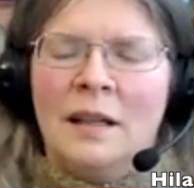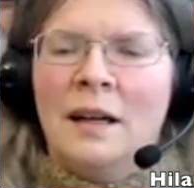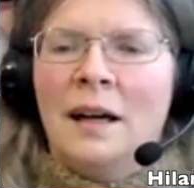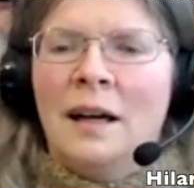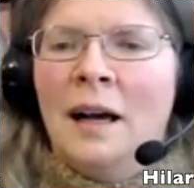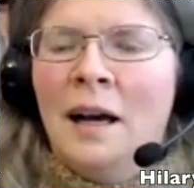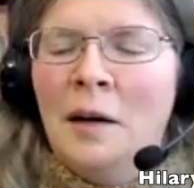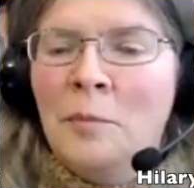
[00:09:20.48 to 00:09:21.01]

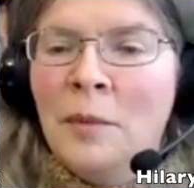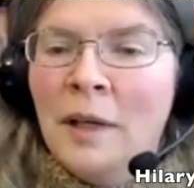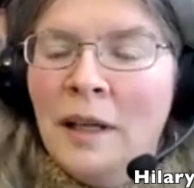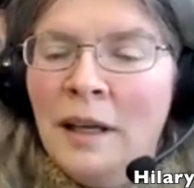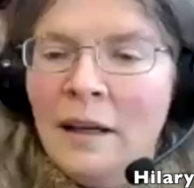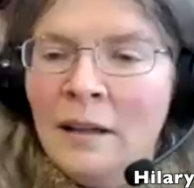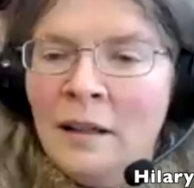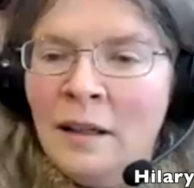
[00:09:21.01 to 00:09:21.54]
Um,
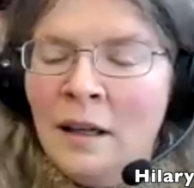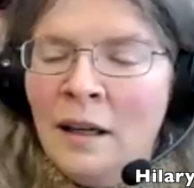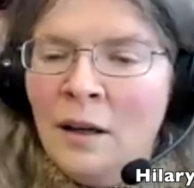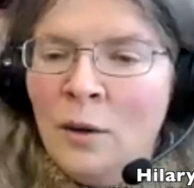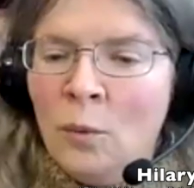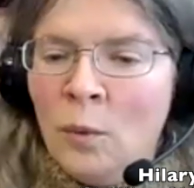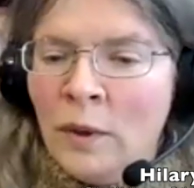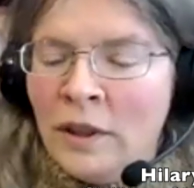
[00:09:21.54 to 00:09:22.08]

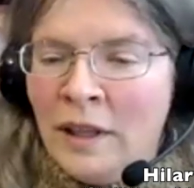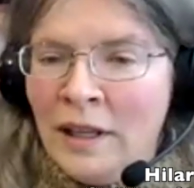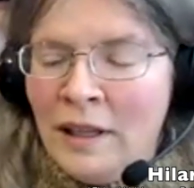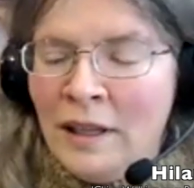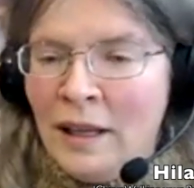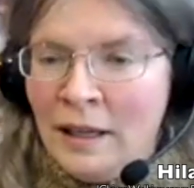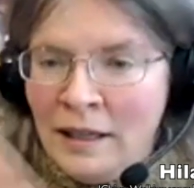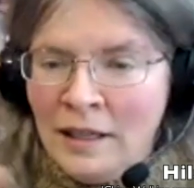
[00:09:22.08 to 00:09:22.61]
the
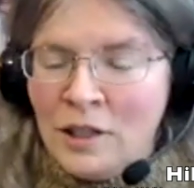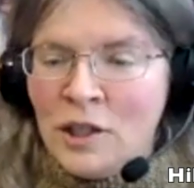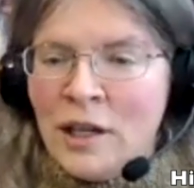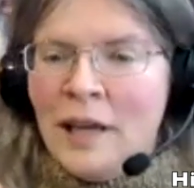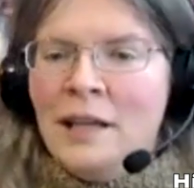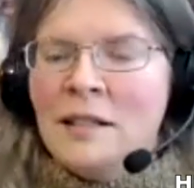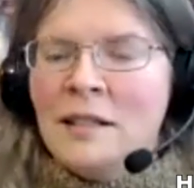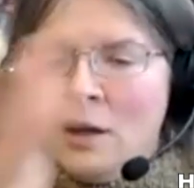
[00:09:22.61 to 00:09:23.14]
in each
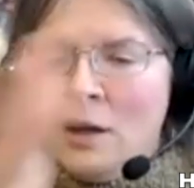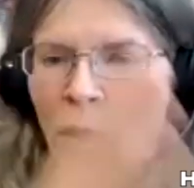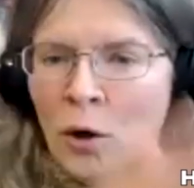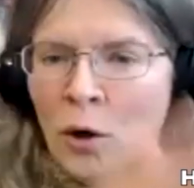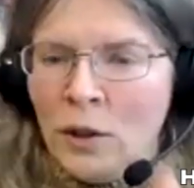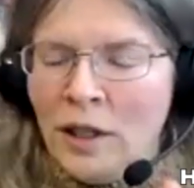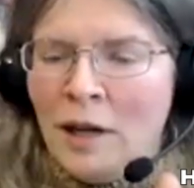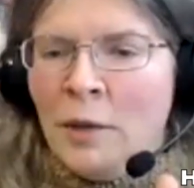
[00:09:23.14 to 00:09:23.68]
case an
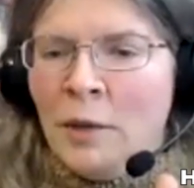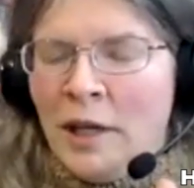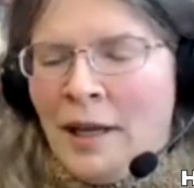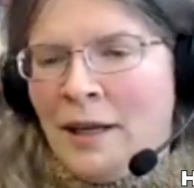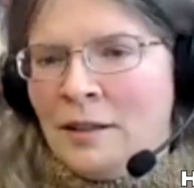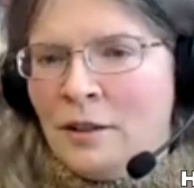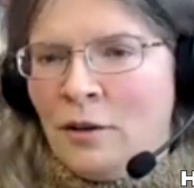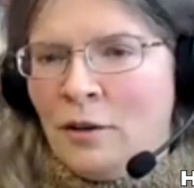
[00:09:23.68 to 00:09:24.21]
odd numbered
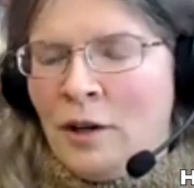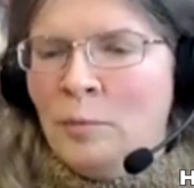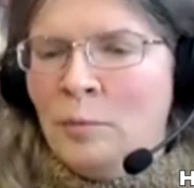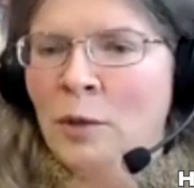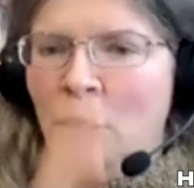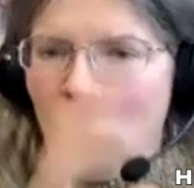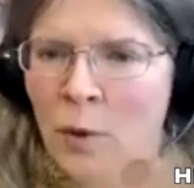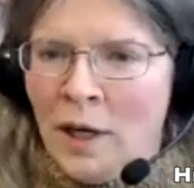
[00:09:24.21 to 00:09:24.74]

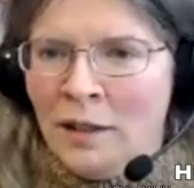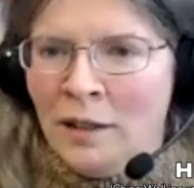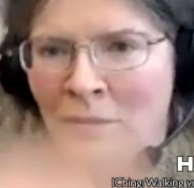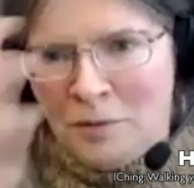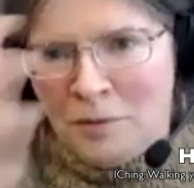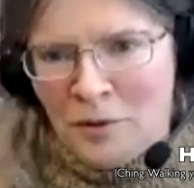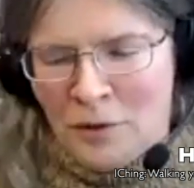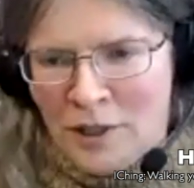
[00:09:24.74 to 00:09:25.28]
hexagram
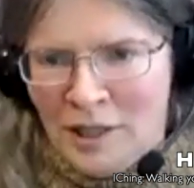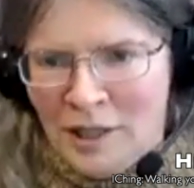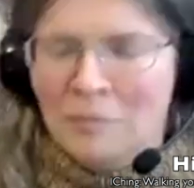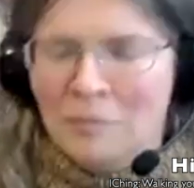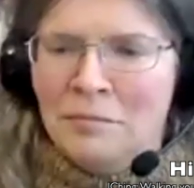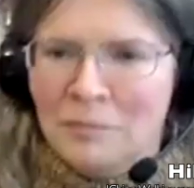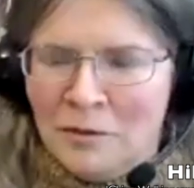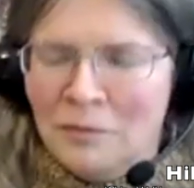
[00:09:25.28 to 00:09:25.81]
one
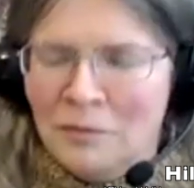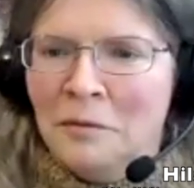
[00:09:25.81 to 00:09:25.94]
three